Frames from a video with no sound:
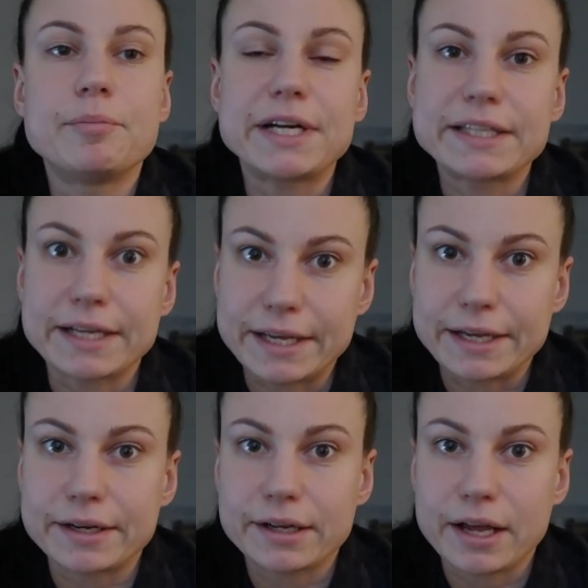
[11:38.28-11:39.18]
but
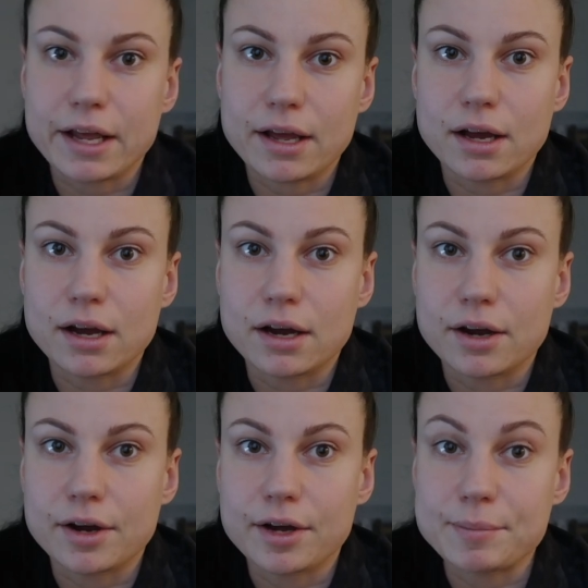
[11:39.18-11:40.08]
again,
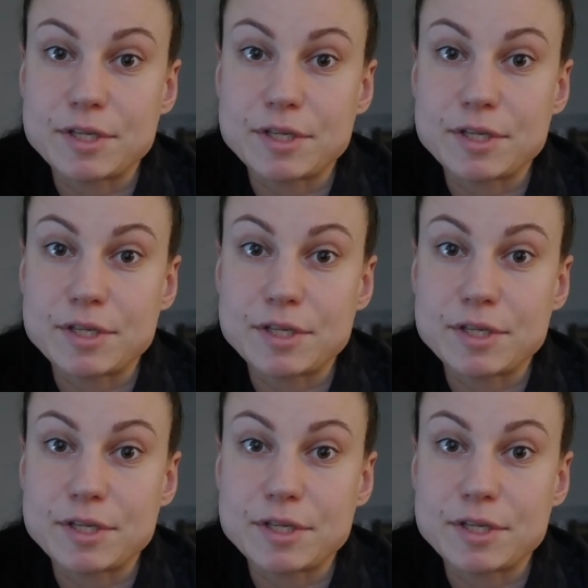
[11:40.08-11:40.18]
I'm